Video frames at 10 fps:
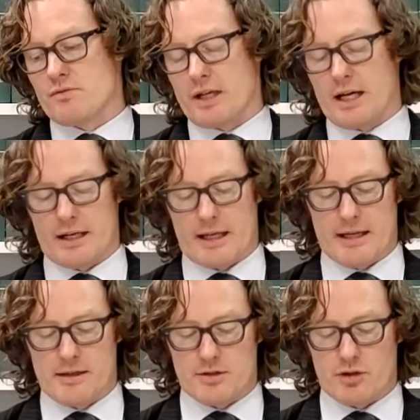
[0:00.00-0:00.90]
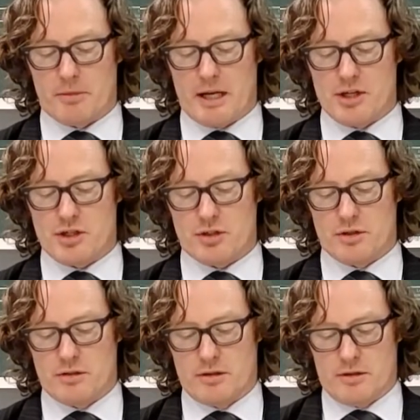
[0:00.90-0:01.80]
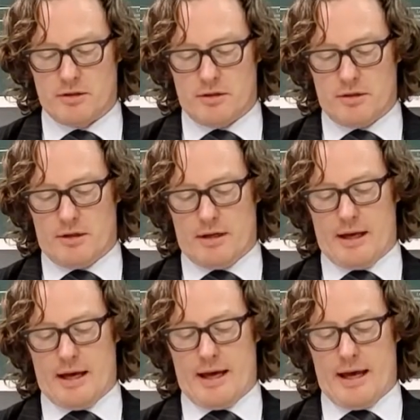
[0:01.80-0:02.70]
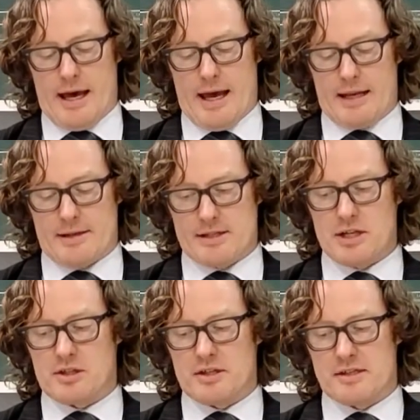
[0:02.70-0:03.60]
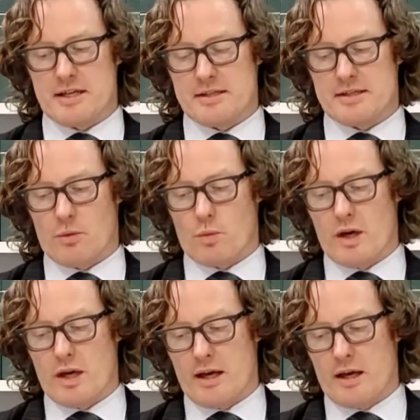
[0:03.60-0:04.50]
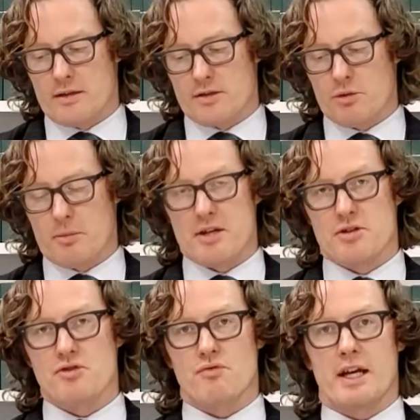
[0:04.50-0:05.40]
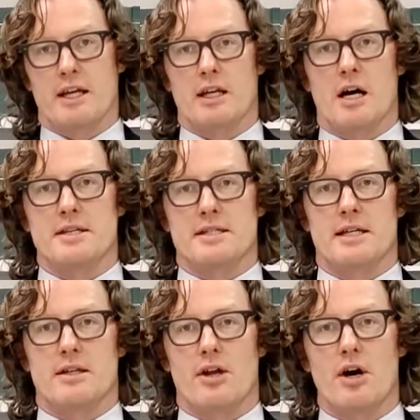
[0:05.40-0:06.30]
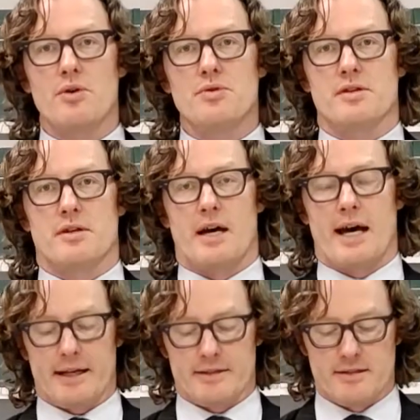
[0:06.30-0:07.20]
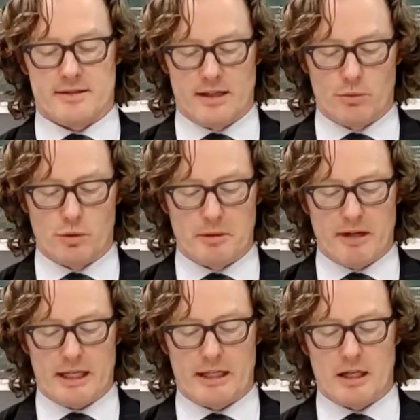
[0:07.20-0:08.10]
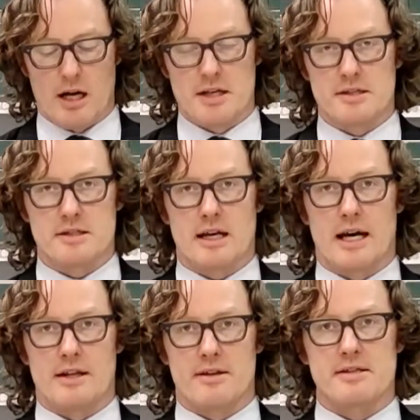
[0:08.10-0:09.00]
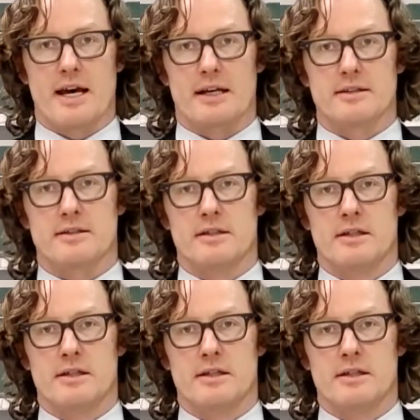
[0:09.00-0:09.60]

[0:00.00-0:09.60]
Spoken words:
regarding anti-discrimination, and essentially says that where discrimination is recognised under those acts, it will be recognised under this act,